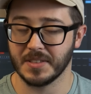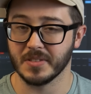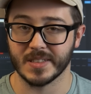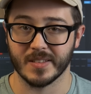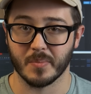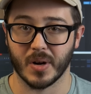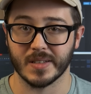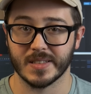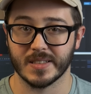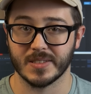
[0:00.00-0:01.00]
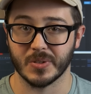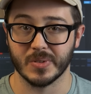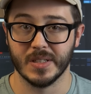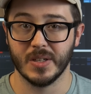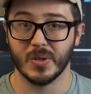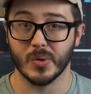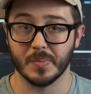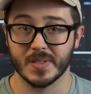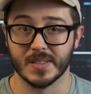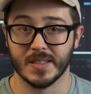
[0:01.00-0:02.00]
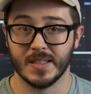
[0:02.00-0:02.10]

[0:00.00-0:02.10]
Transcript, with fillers: killed it in the process, so whoops.